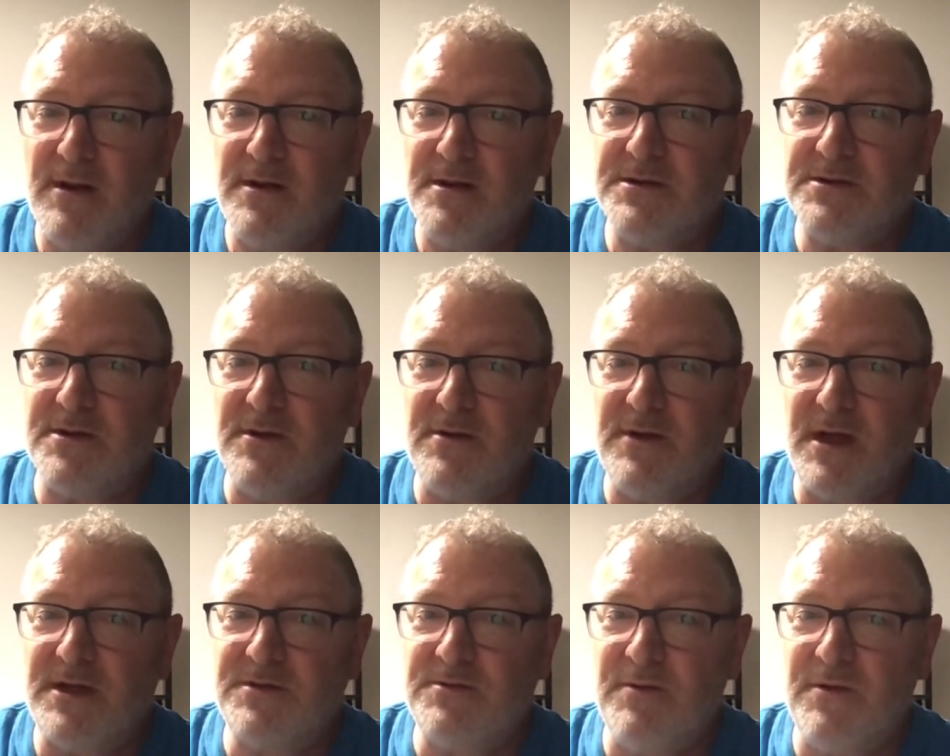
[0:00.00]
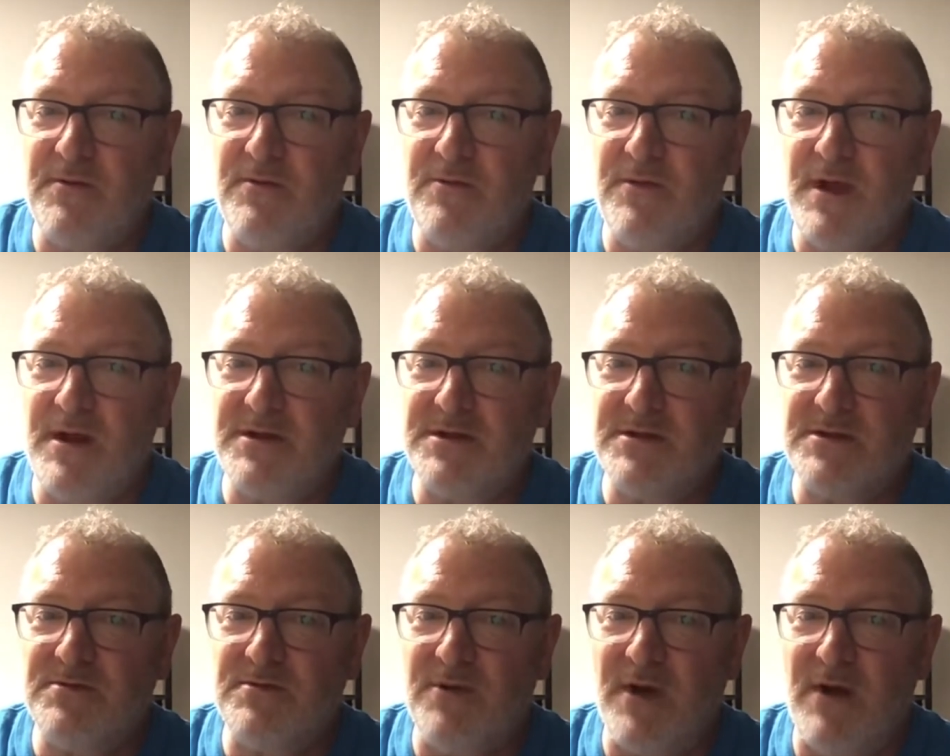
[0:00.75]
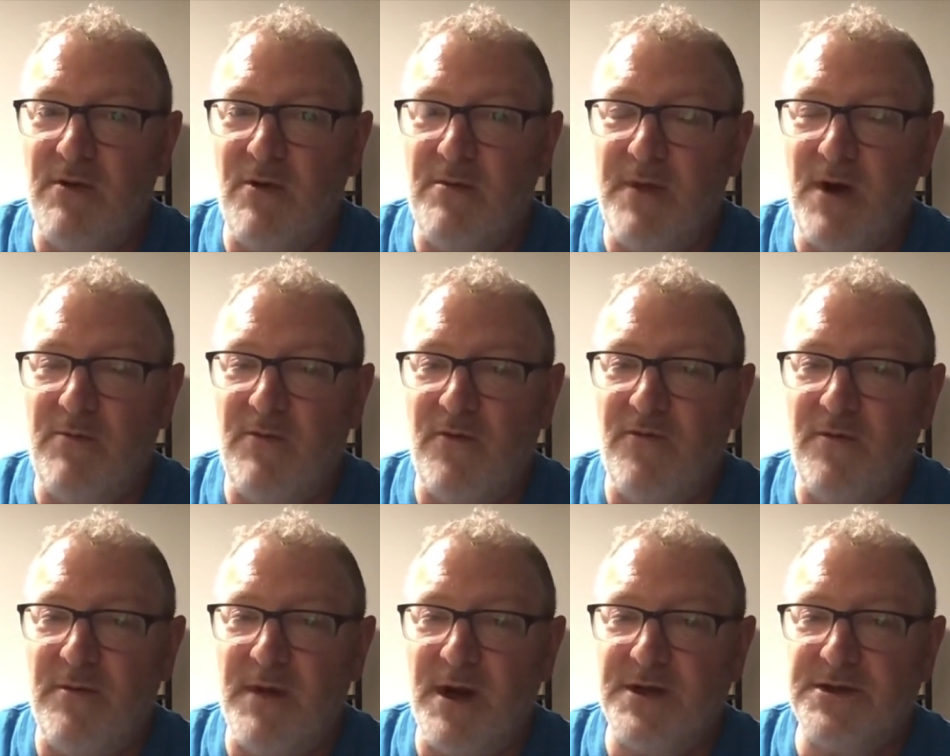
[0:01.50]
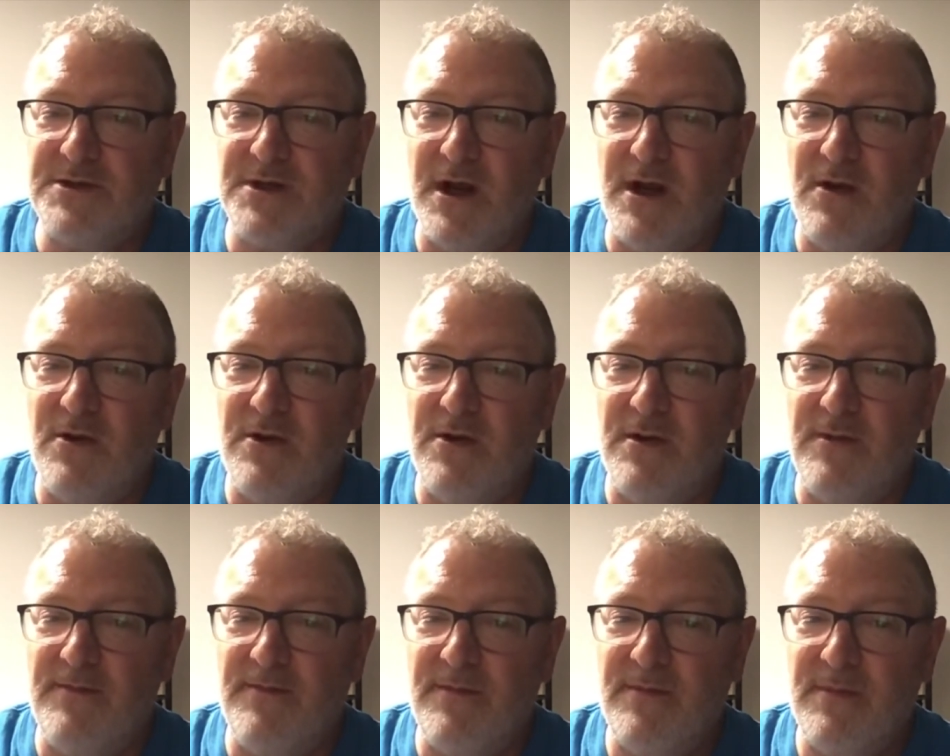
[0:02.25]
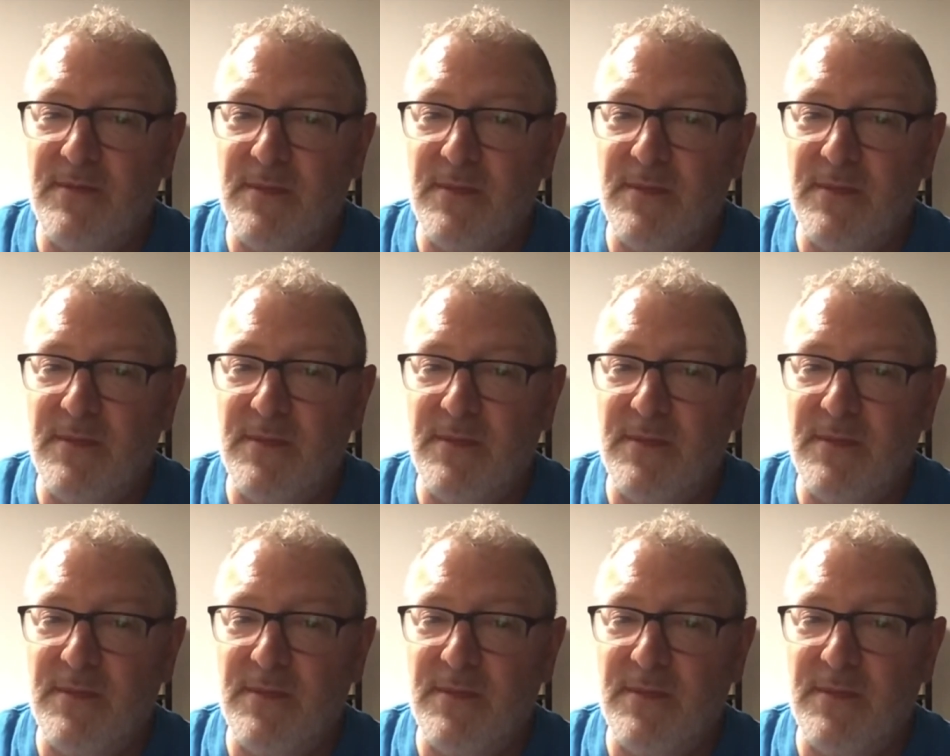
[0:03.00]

So that's what that's what I remember from my childhood.